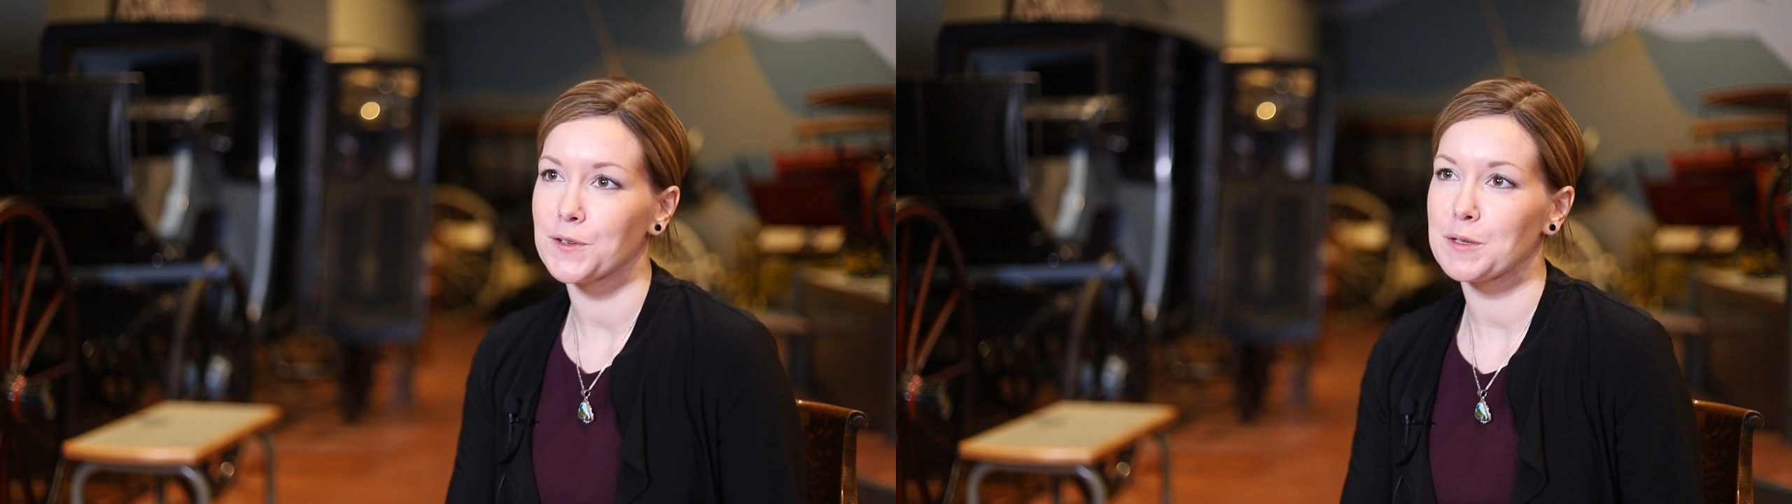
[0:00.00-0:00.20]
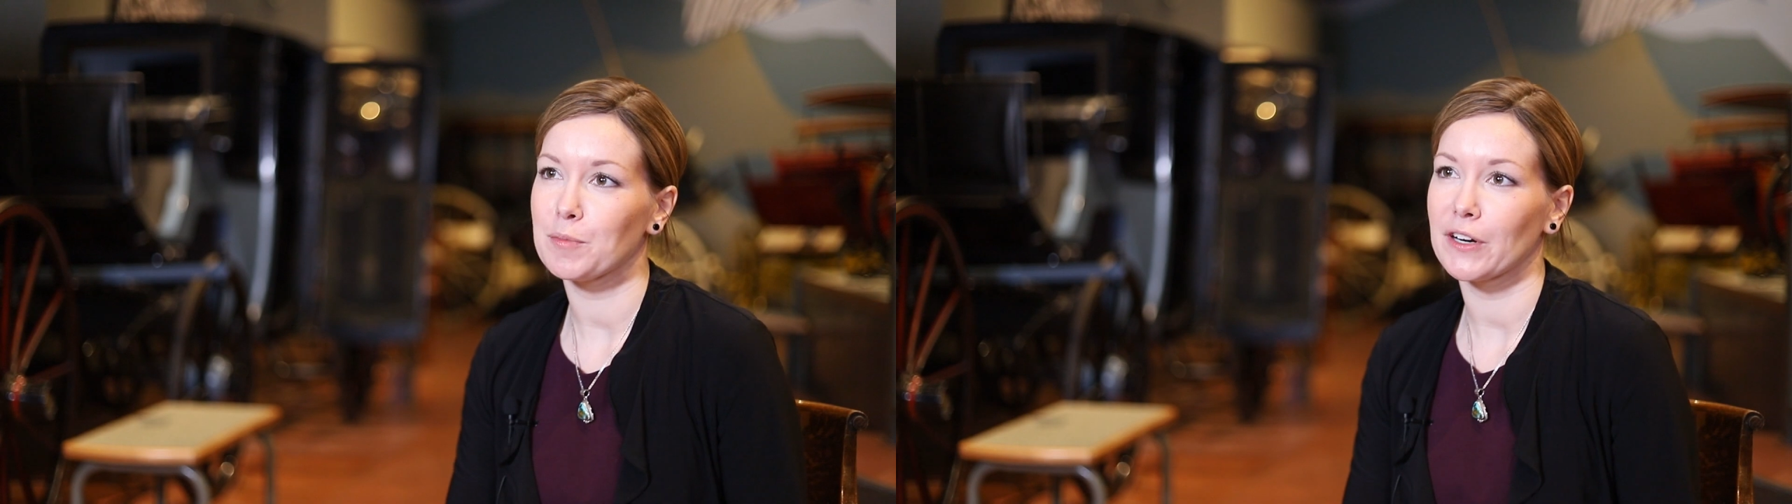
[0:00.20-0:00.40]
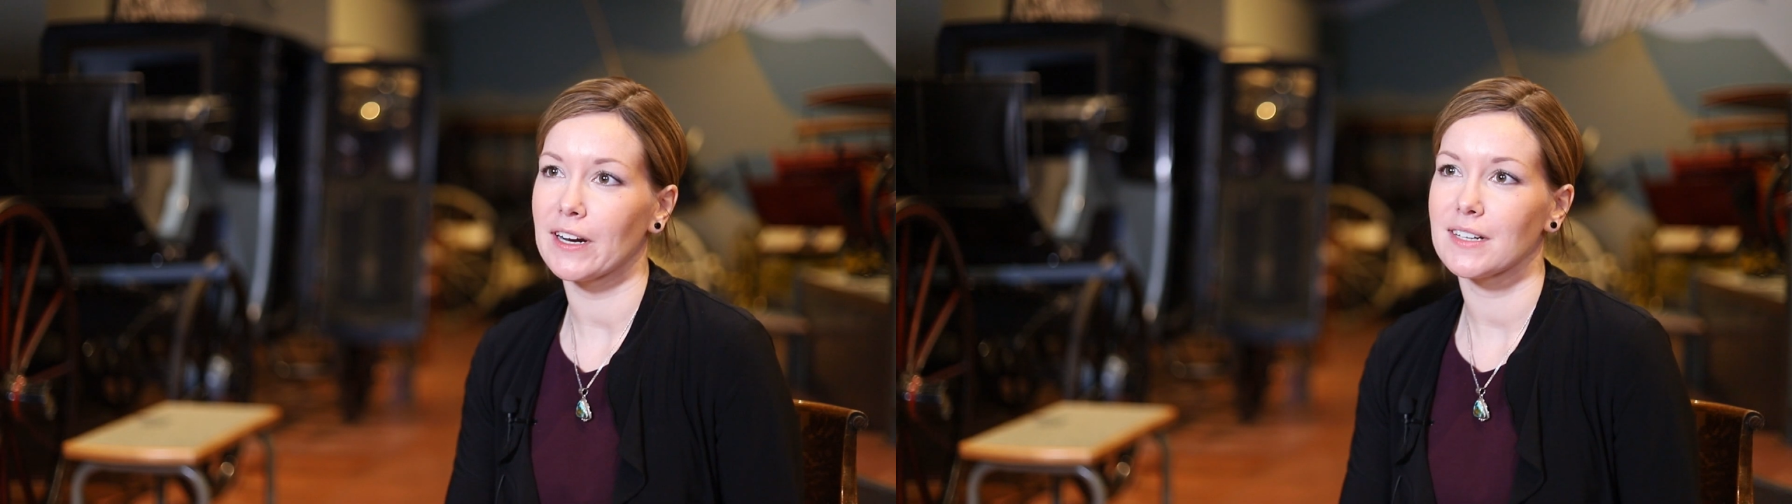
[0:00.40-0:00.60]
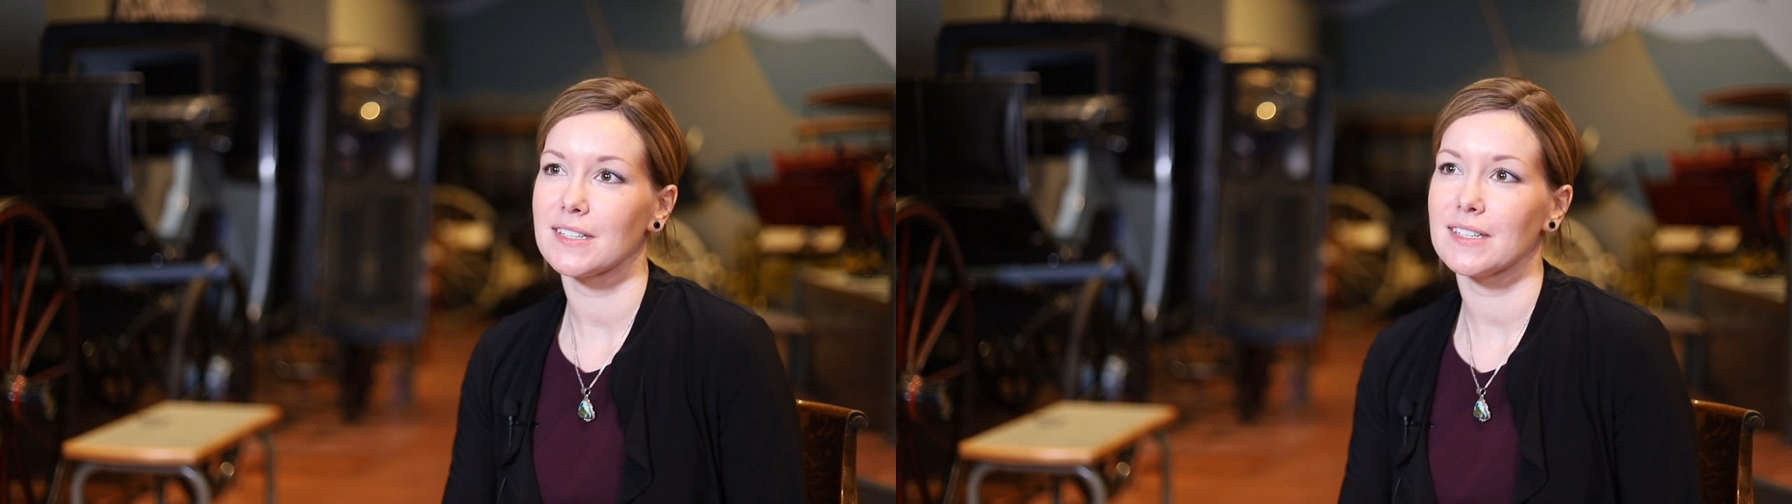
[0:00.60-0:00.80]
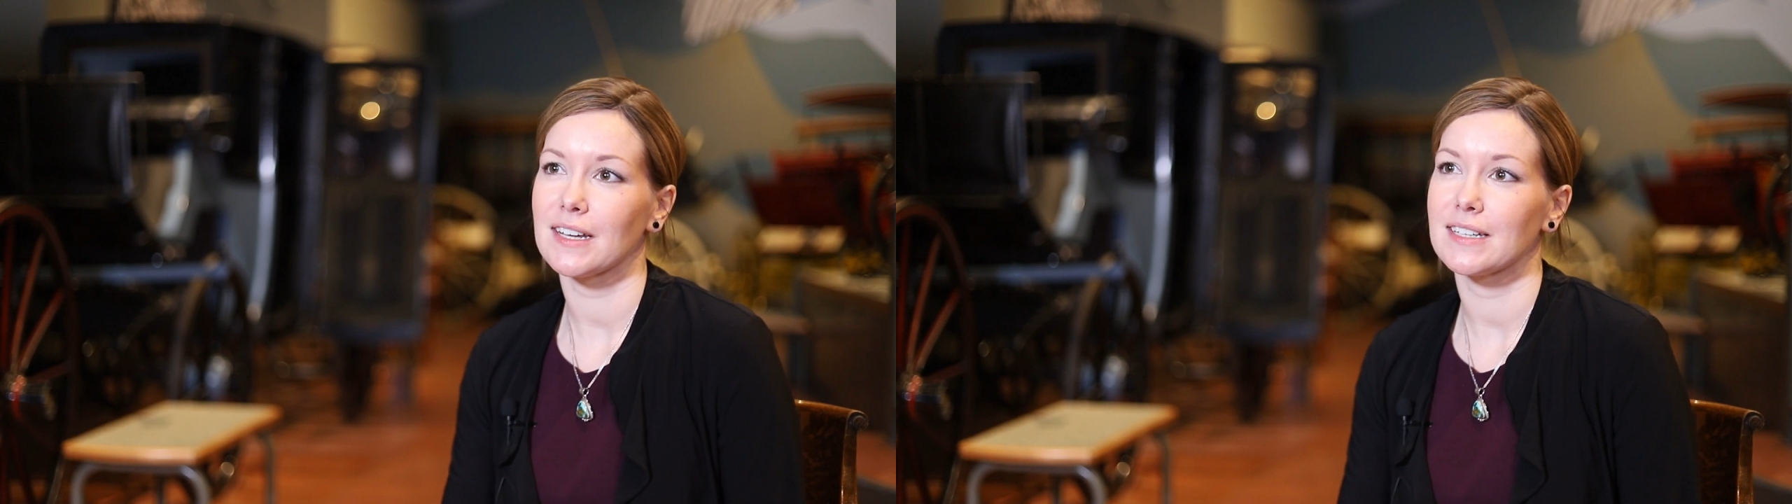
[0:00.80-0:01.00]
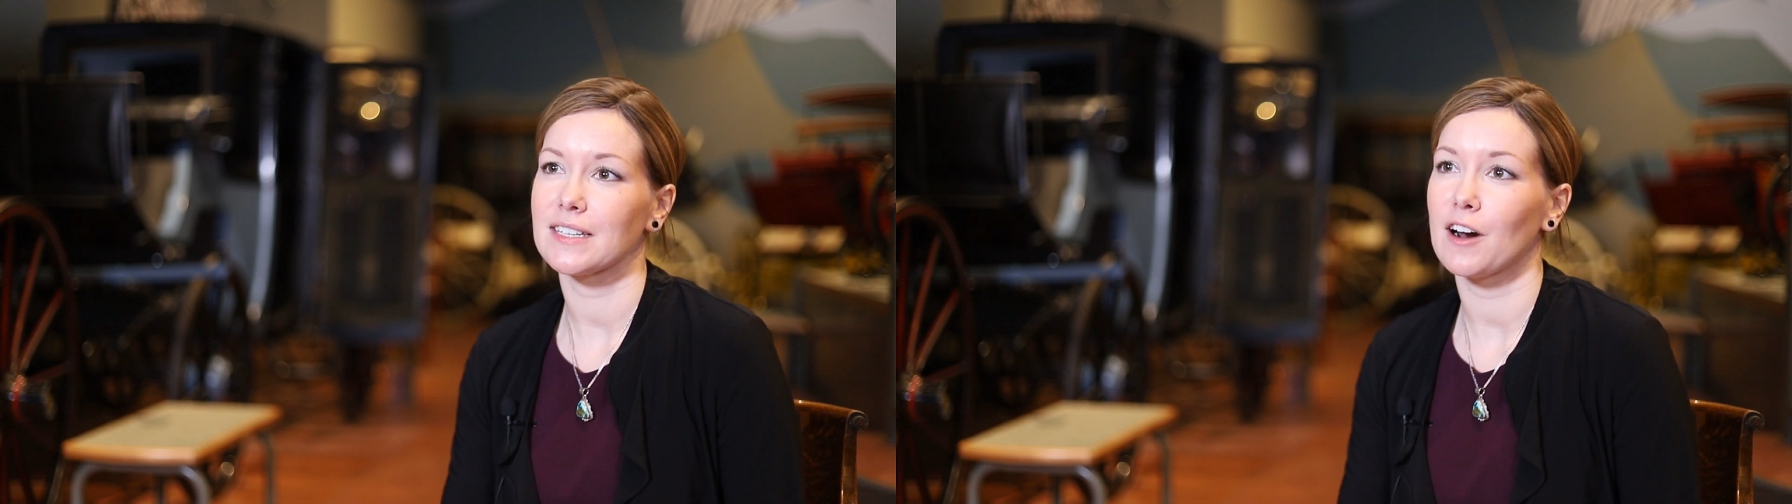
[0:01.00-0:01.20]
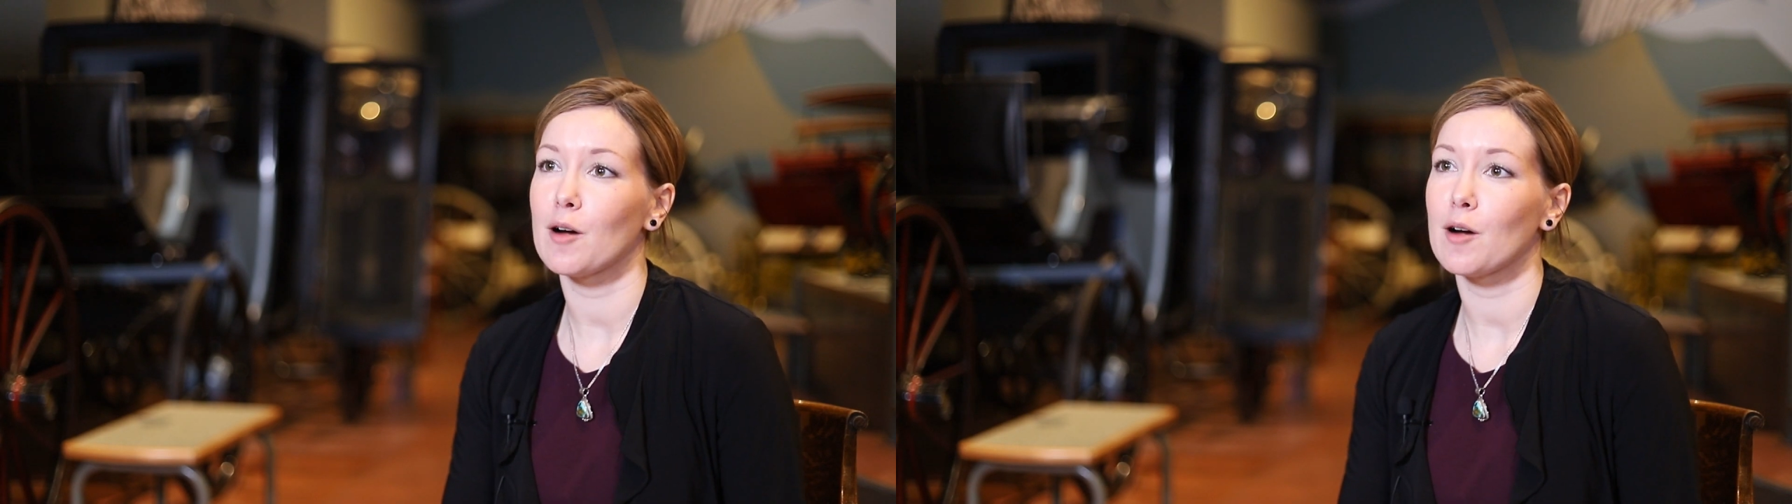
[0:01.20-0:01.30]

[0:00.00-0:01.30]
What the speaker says: Springs, it's an